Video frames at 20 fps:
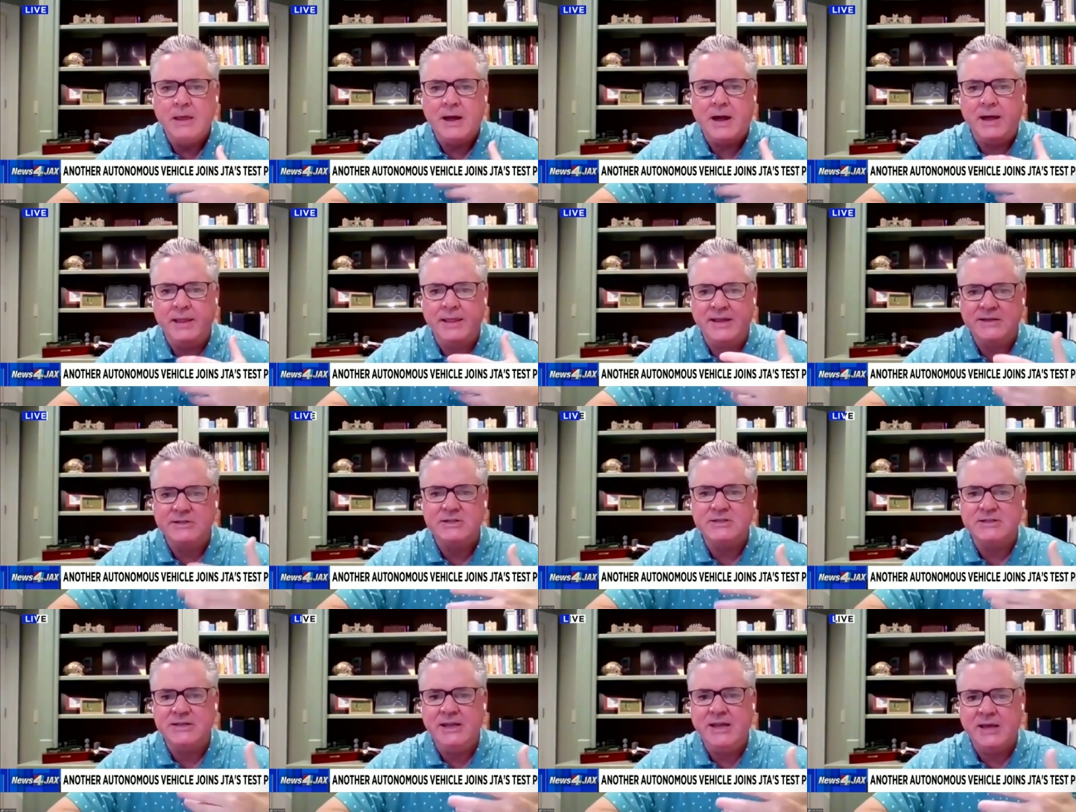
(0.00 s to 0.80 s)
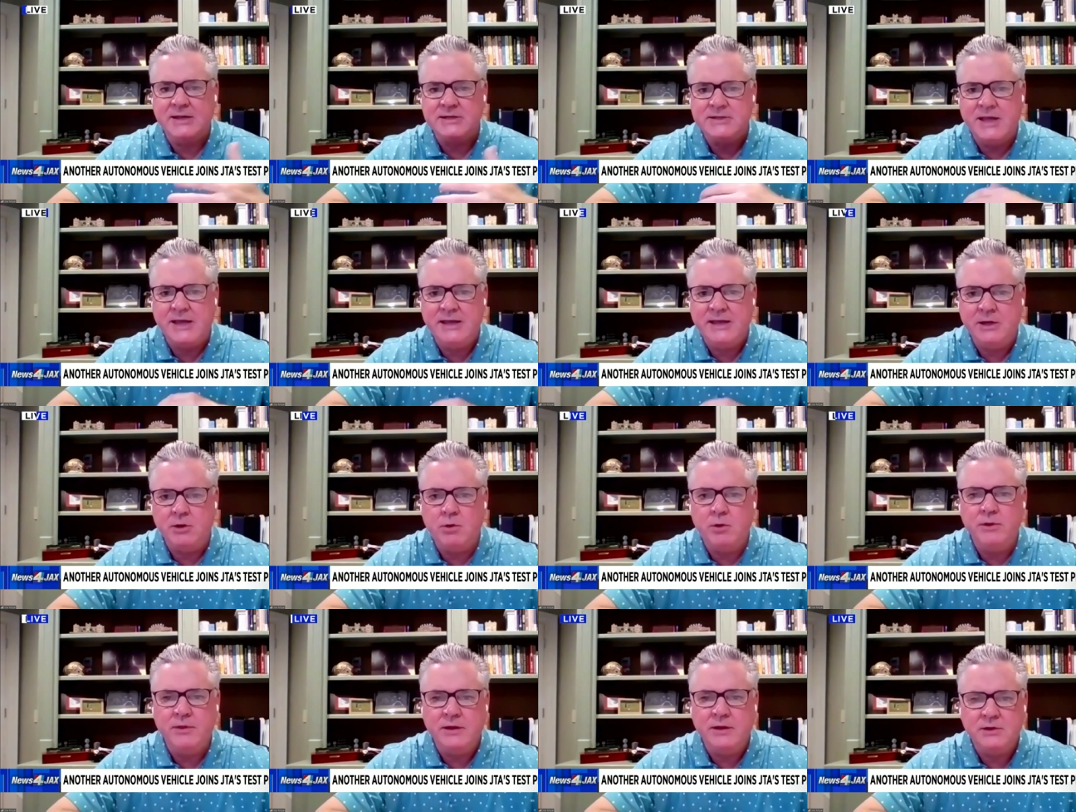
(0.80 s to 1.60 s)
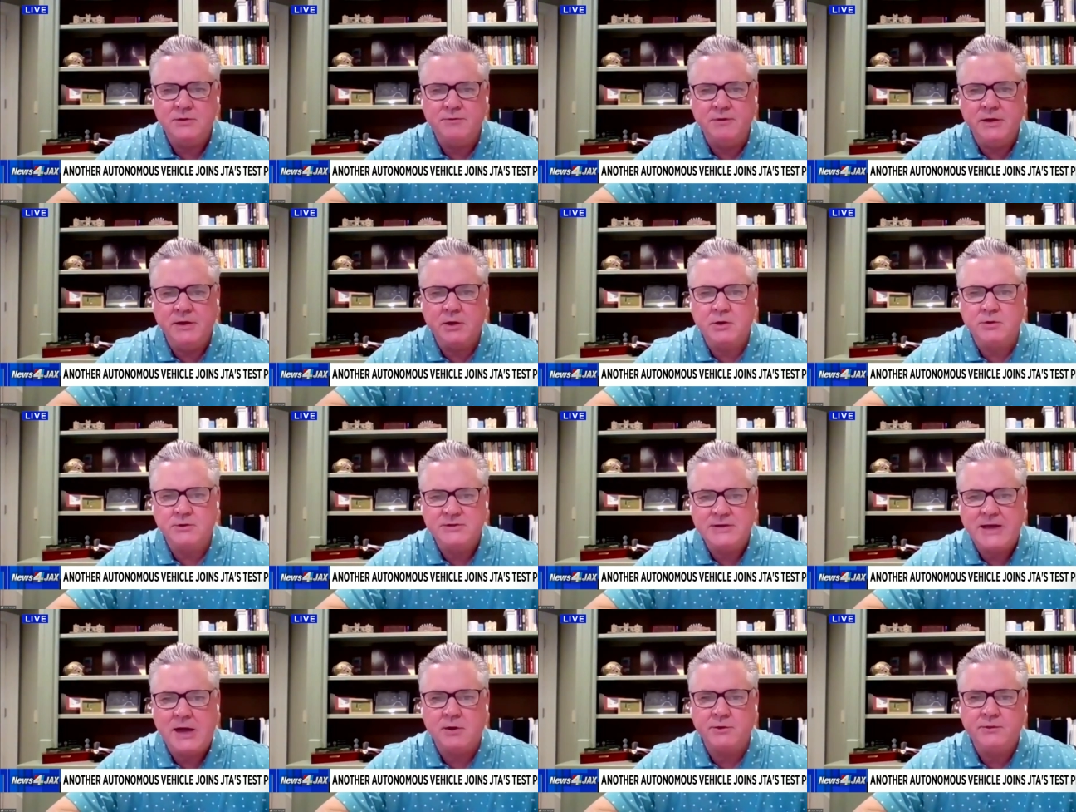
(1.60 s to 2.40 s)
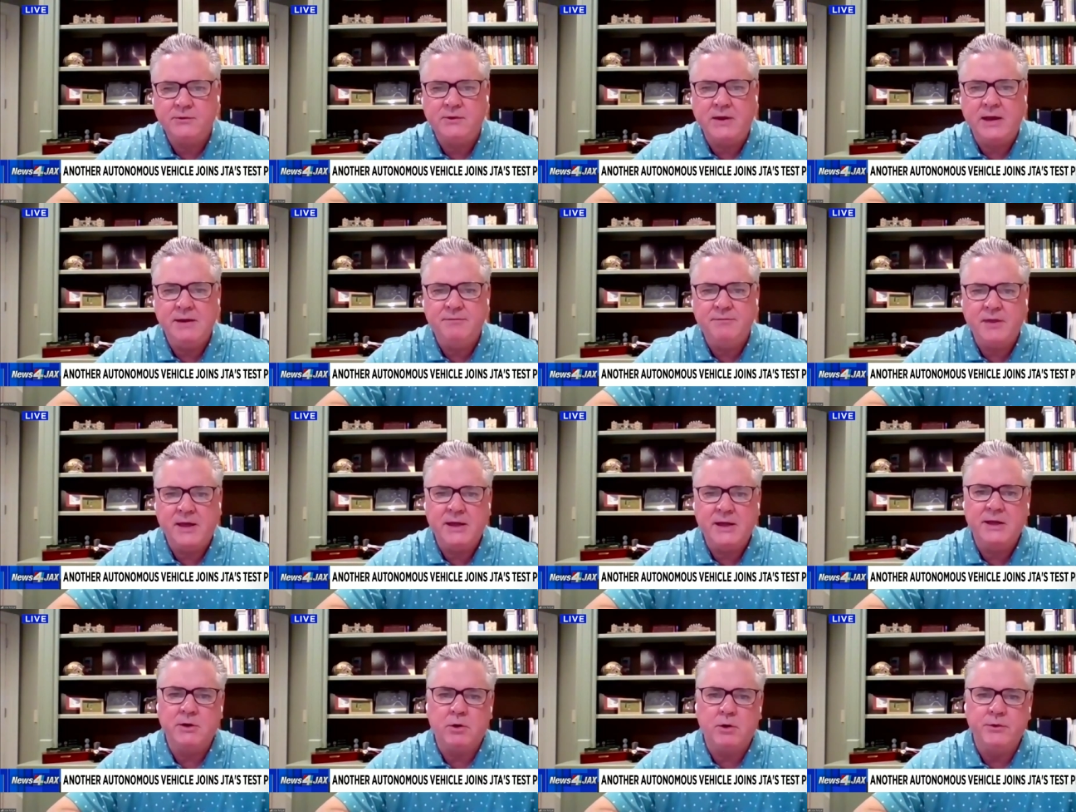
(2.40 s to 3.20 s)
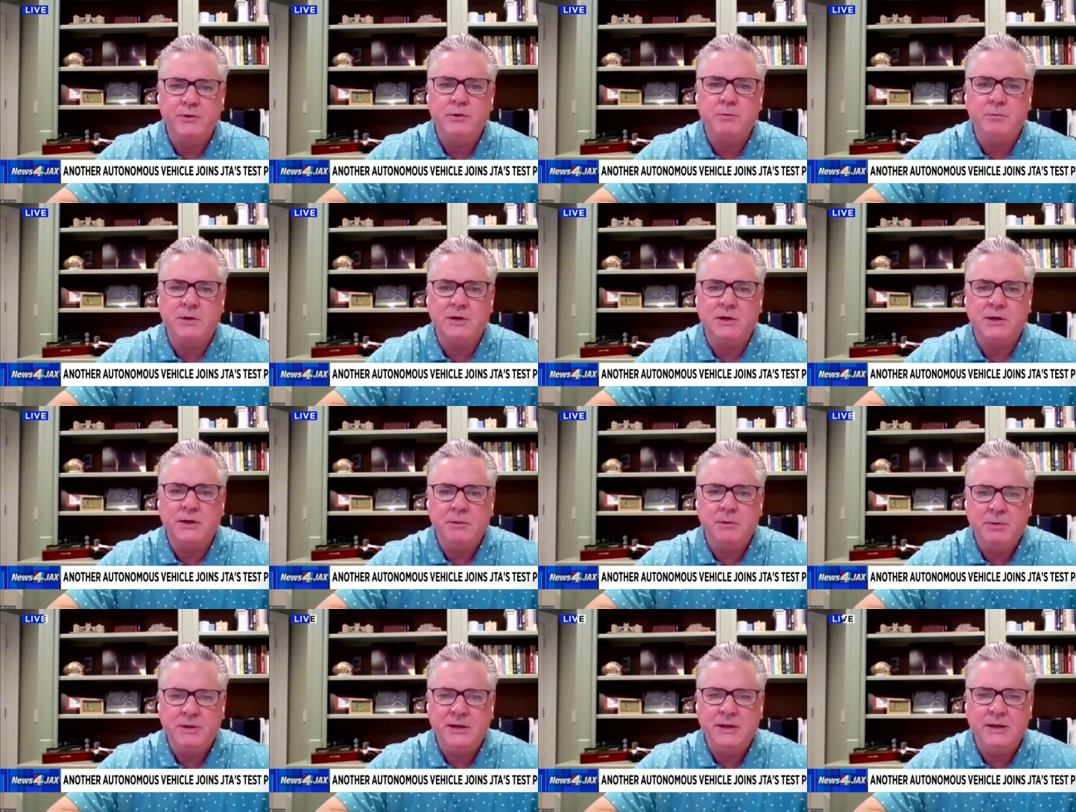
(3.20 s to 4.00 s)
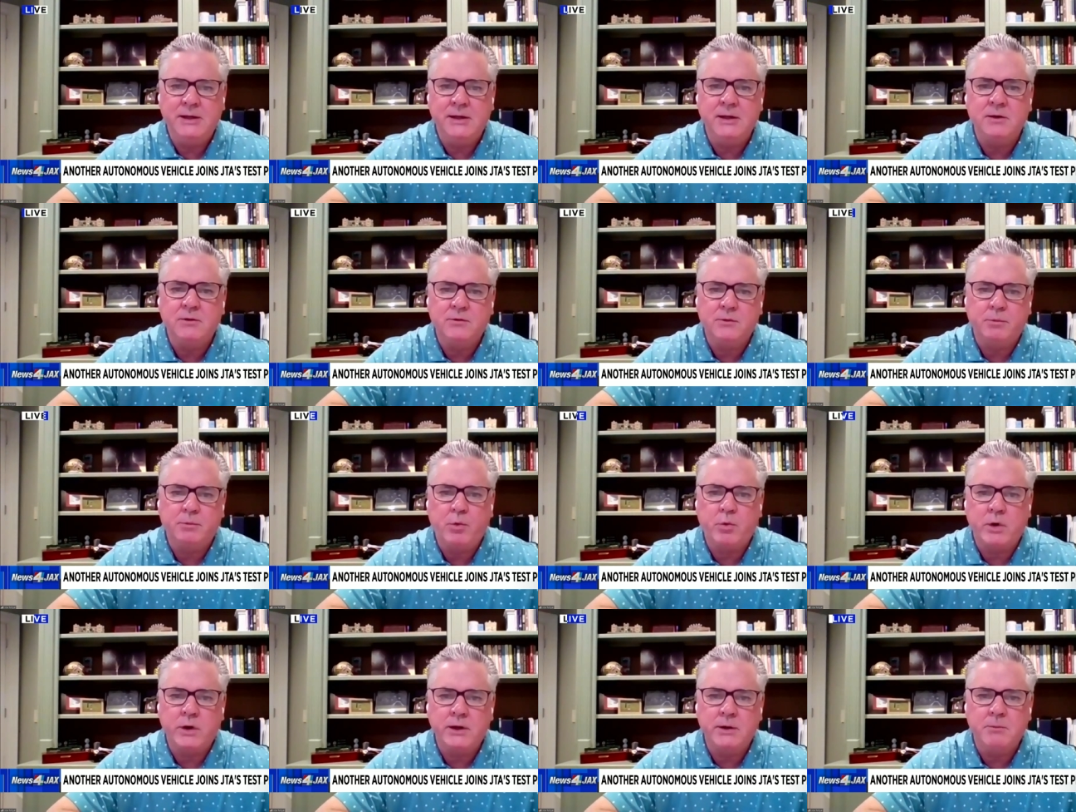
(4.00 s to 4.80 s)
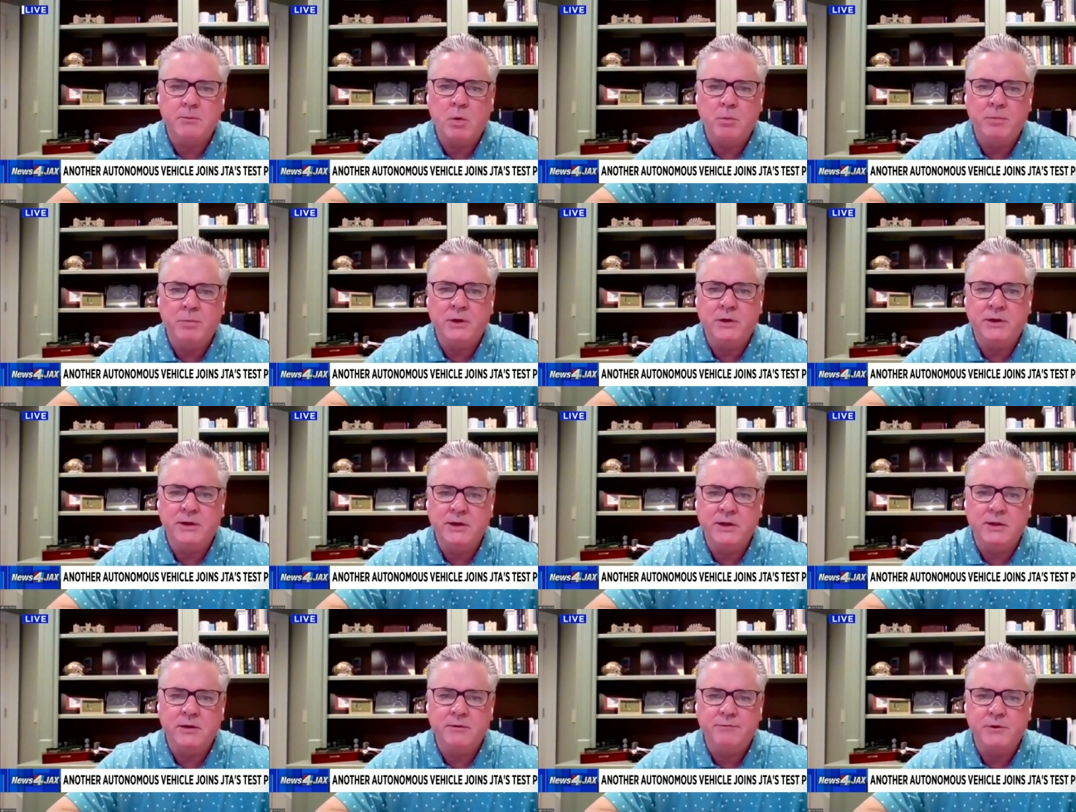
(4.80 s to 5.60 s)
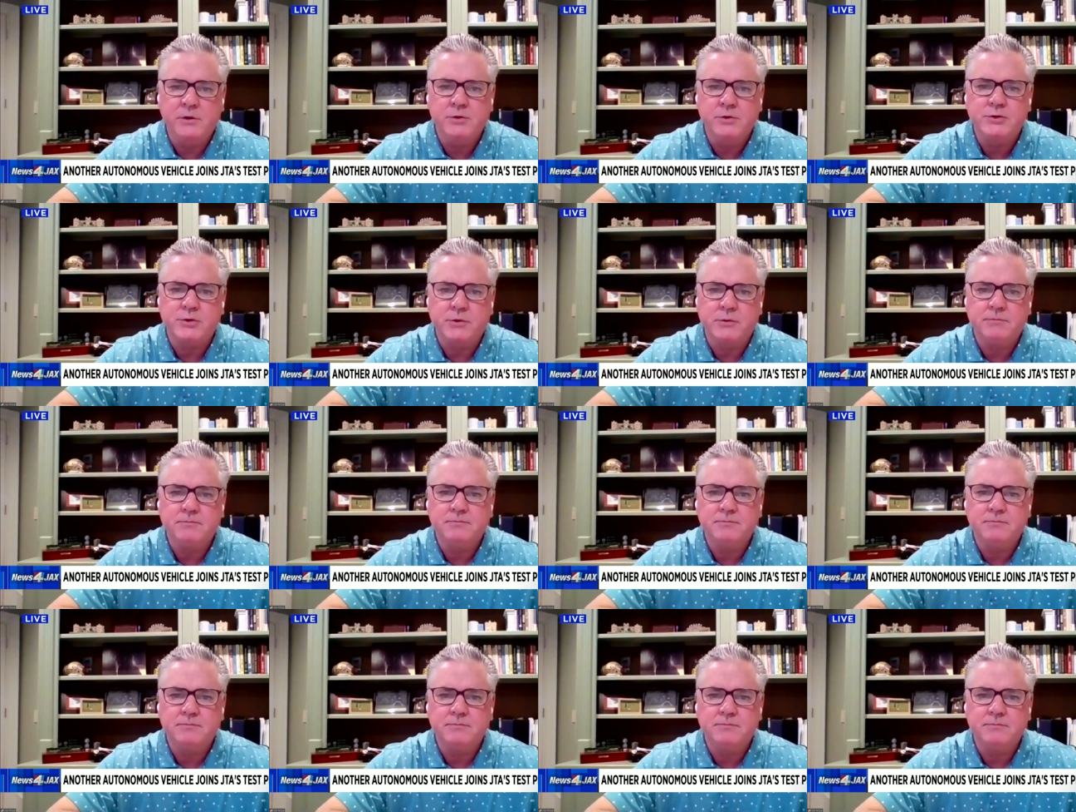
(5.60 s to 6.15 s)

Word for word: I think, see as they get on these vehicles how safe they can ultimately be in supporting mobility in the future.